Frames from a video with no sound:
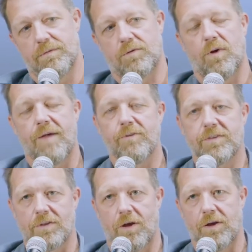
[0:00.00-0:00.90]
So every
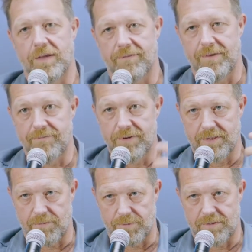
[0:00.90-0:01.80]
song, if, even
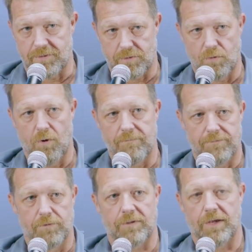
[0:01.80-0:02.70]
if it's a piece of score, it
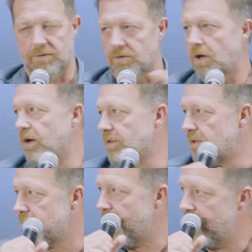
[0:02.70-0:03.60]
feels like a song that
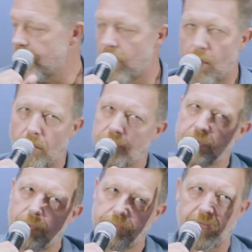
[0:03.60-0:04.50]
you may know or
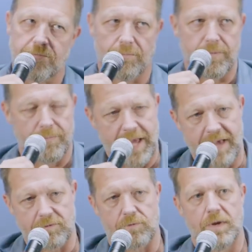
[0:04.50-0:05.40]
something from the
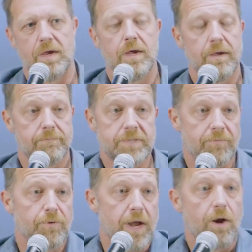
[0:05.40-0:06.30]
past, or
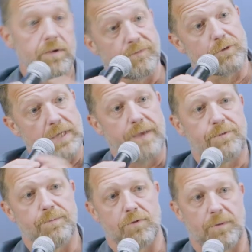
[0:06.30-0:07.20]
different air, different
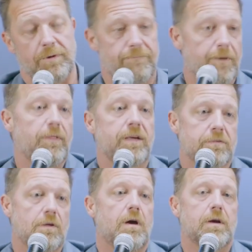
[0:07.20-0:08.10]
types of music, but it felt like a
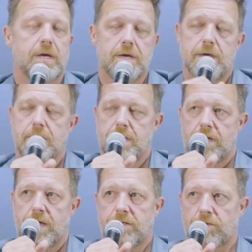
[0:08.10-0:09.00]
song.
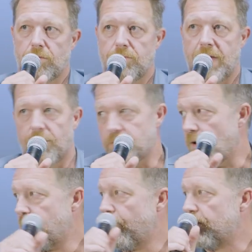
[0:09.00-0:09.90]
And so that was
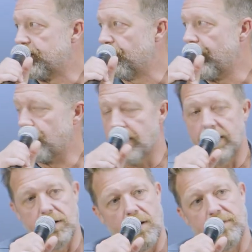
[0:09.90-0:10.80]
our approach, and we
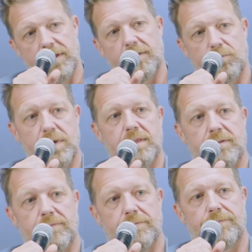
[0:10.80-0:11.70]
created all these
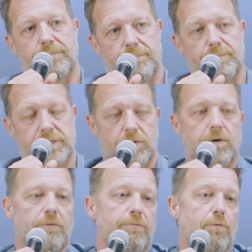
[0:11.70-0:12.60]
suites of
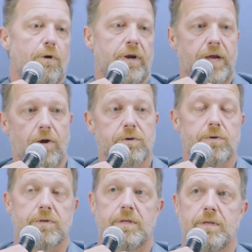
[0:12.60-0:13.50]
material for our
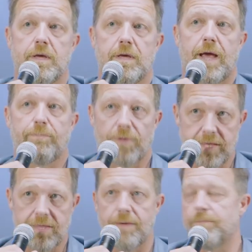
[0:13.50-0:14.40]
characters, and I
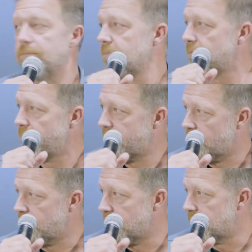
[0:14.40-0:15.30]
played them, and we'd
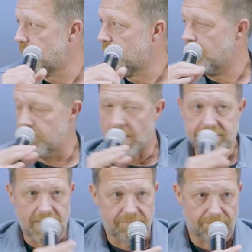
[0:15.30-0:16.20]
start to
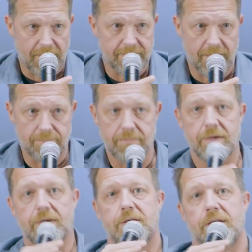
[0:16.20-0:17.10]
identify them,
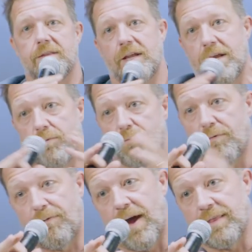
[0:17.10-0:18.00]
and then he would
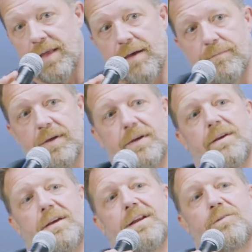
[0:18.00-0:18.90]
refine them.
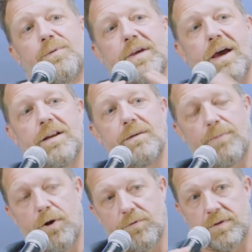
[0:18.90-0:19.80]
And as we got into
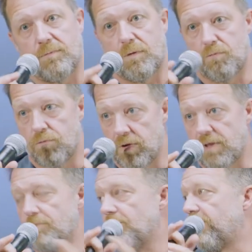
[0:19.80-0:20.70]
post, then we
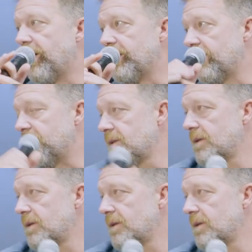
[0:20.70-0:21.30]
really refined it.